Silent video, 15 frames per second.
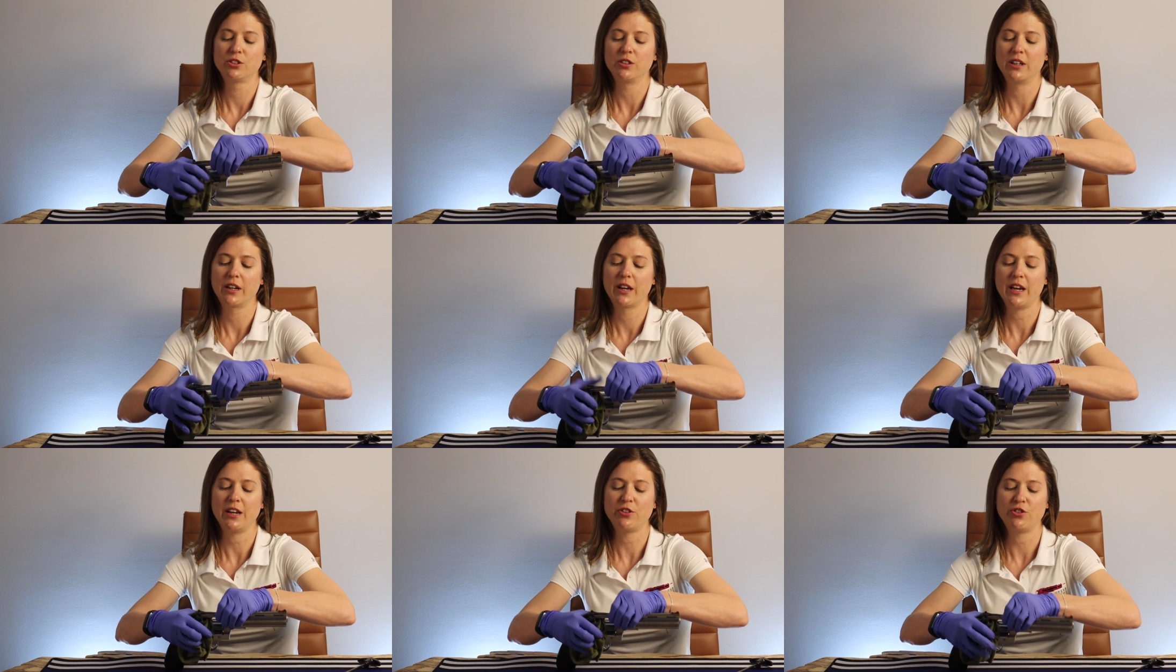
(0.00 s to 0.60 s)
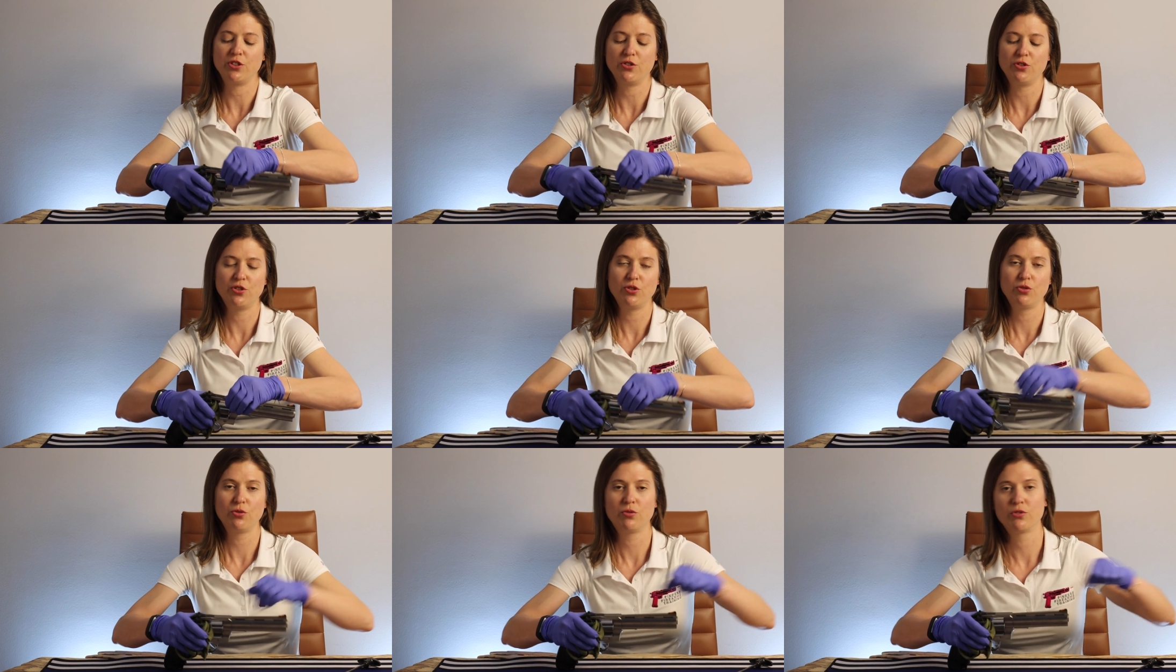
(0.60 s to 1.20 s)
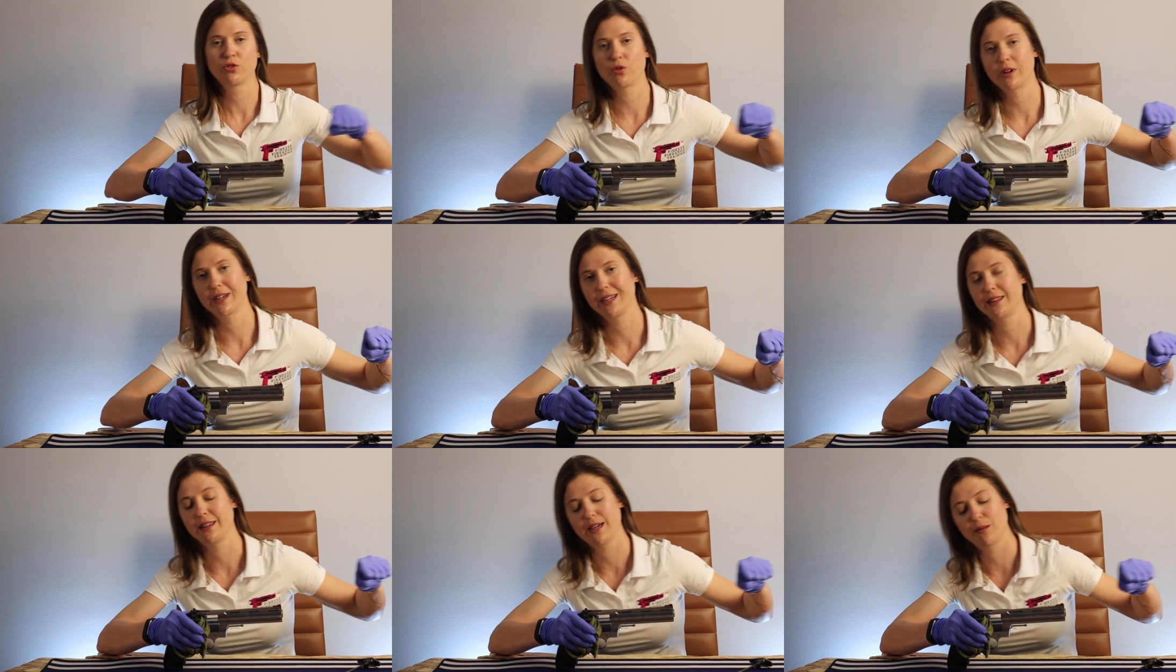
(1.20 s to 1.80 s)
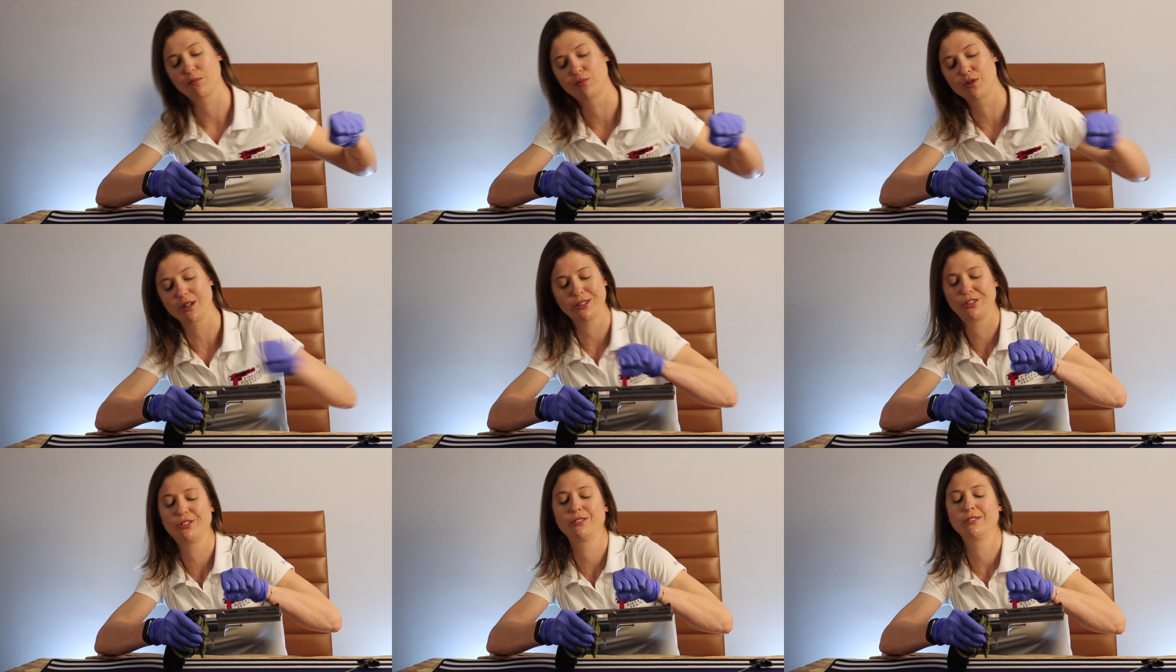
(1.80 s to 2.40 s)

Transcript: in case you do sort of get that brush,